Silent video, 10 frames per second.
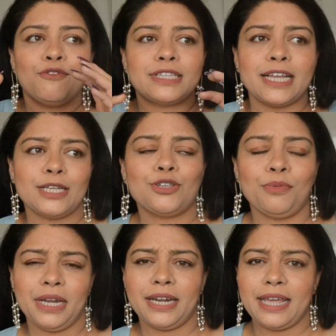for sending
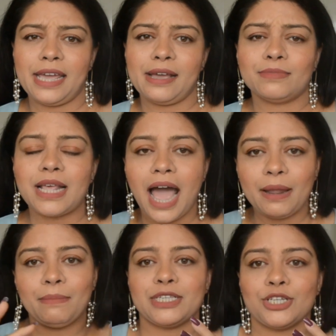so many DMs
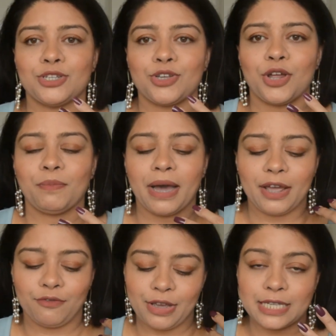and messages on
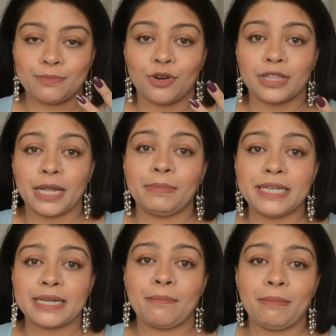my Facebook that
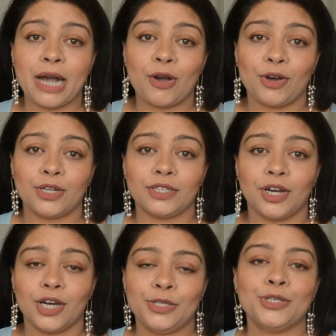please come back on
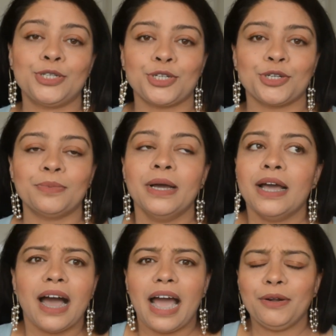YouTube.
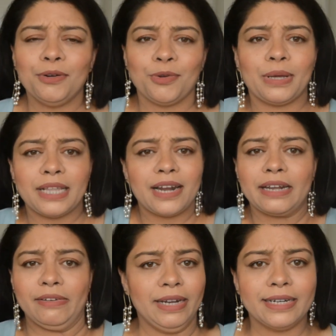I don't know whether I
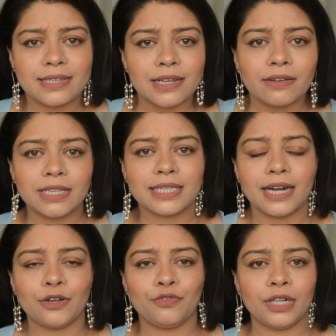really deserve this
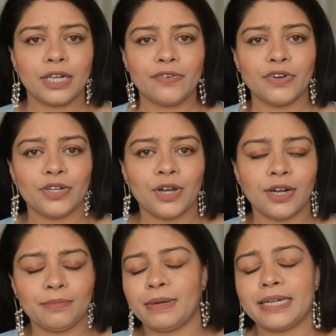kind of a love or
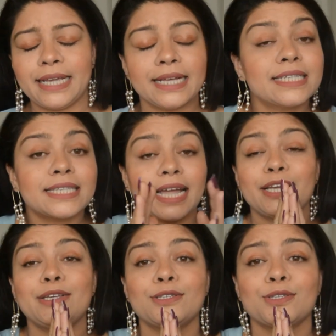not, but yes,
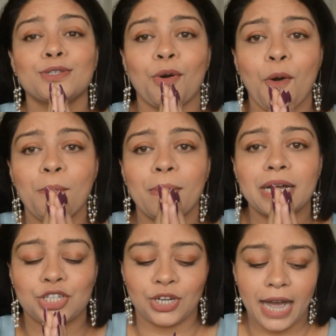thank you so
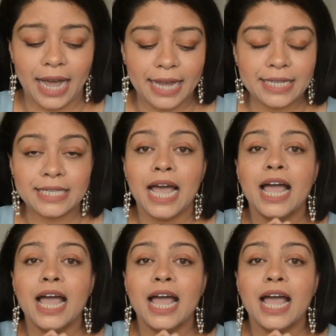much, guys.